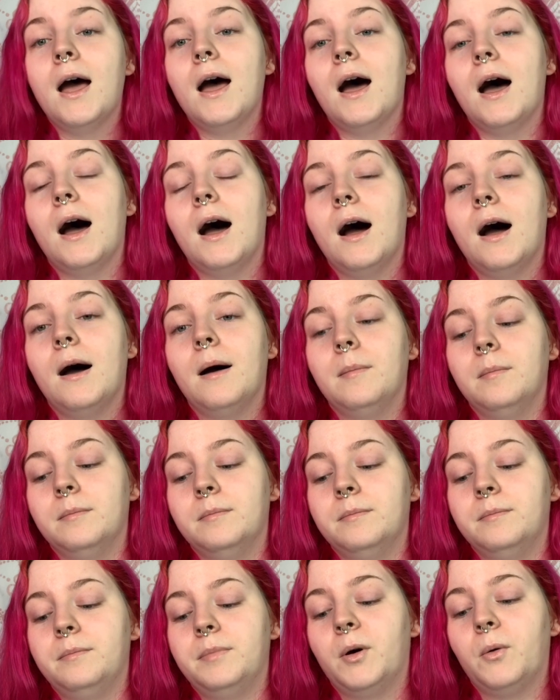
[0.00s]

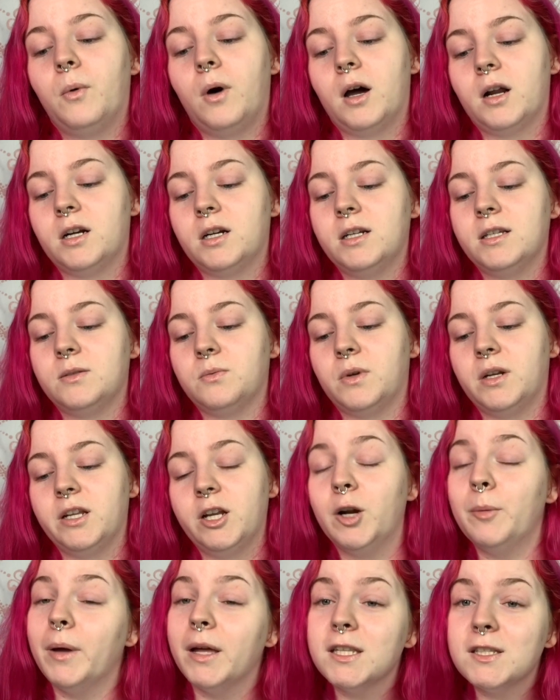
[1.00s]
But water is one of
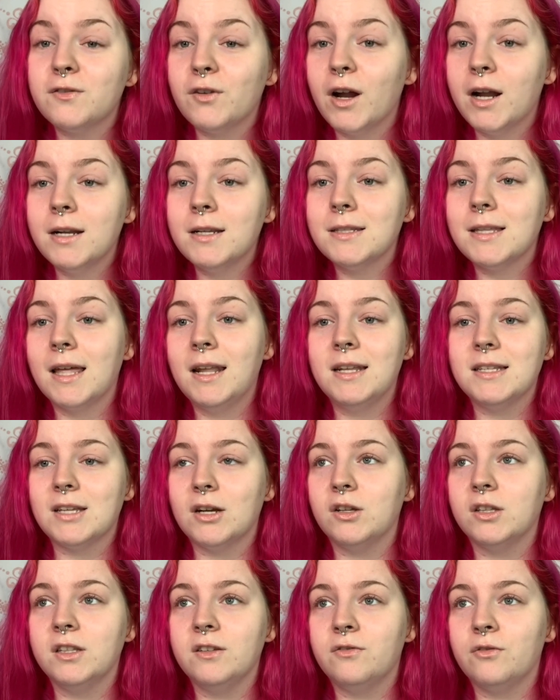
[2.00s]
your best friends and it's
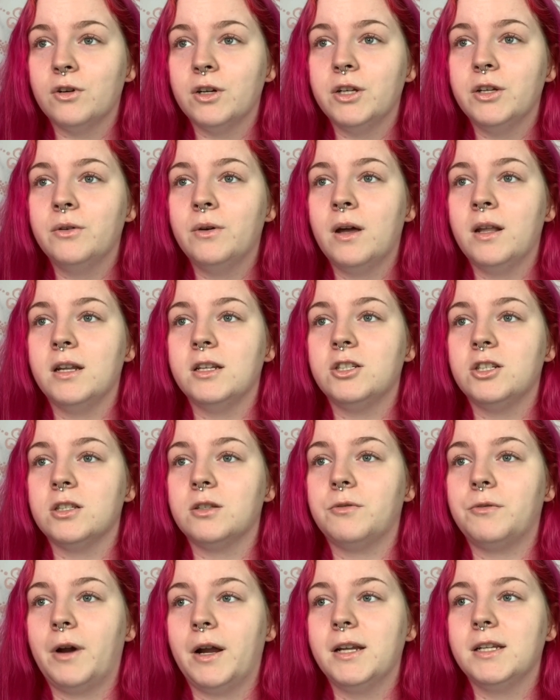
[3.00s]
healthy for you, and it's
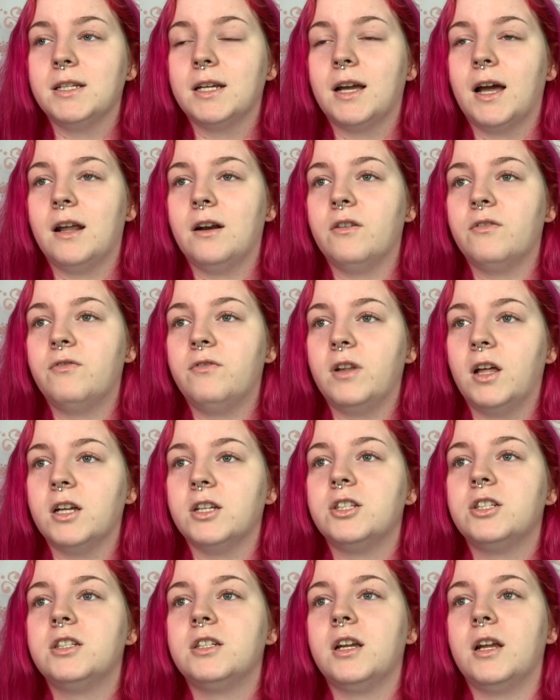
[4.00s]
just great to kind of
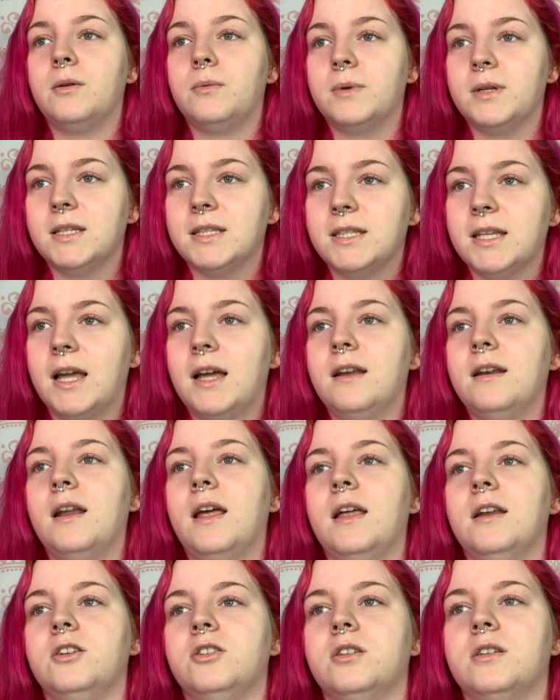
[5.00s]
flush and reset
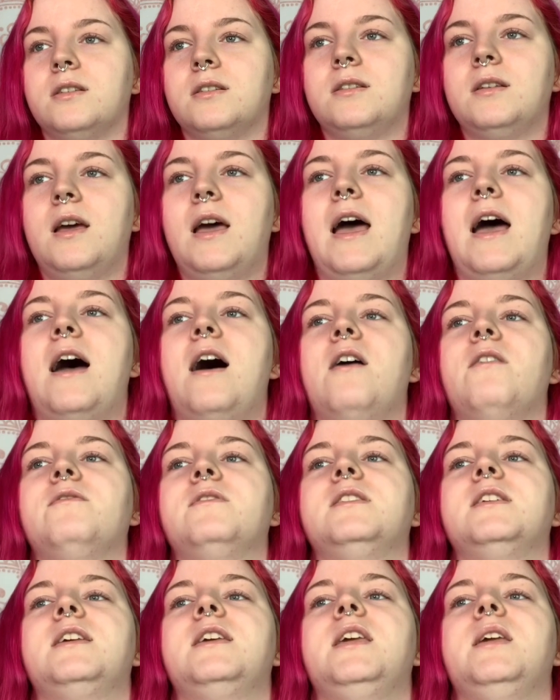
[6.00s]
and just have
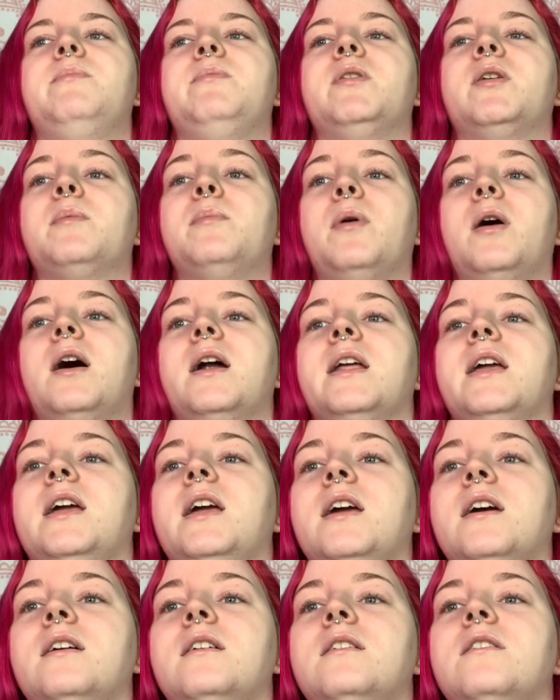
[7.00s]
to keep your
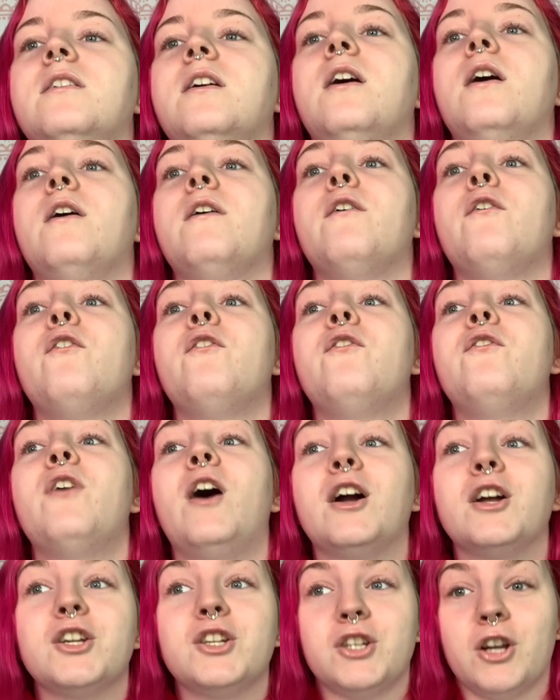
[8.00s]
body
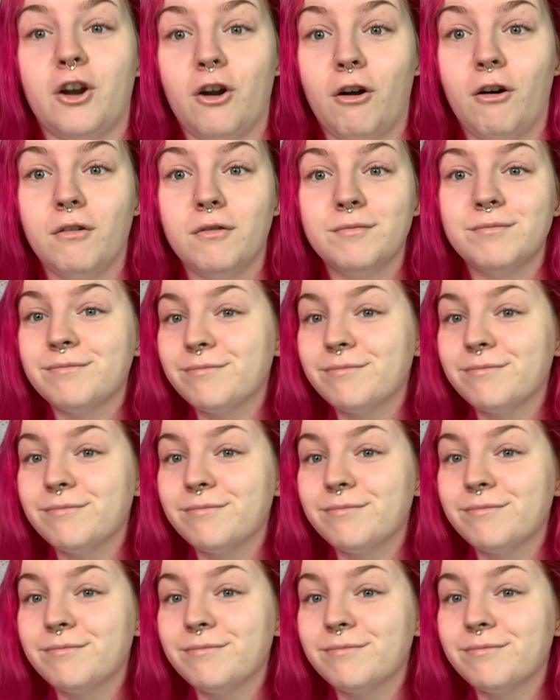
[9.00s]
functional.